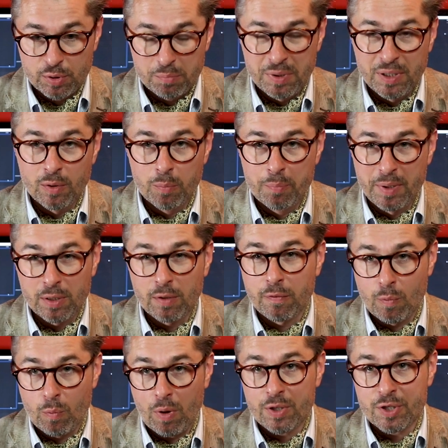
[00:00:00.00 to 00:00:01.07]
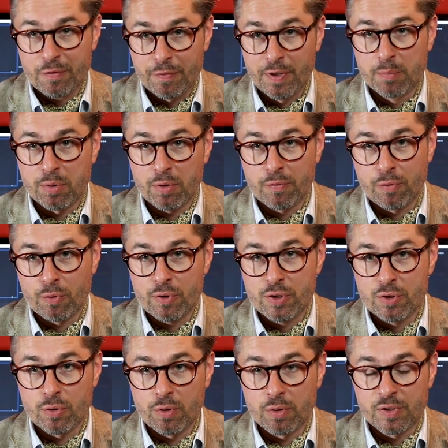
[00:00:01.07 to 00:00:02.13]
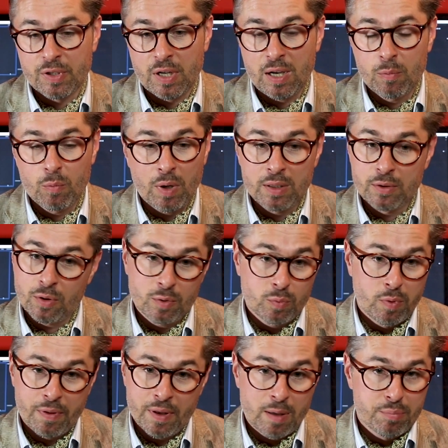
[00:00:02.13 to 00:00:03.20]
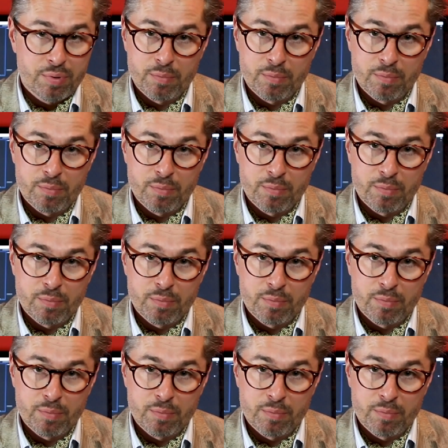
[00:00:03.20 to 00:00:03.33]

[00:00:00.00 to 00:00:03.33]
be a bit of a watch flipper for a certain time, why not with El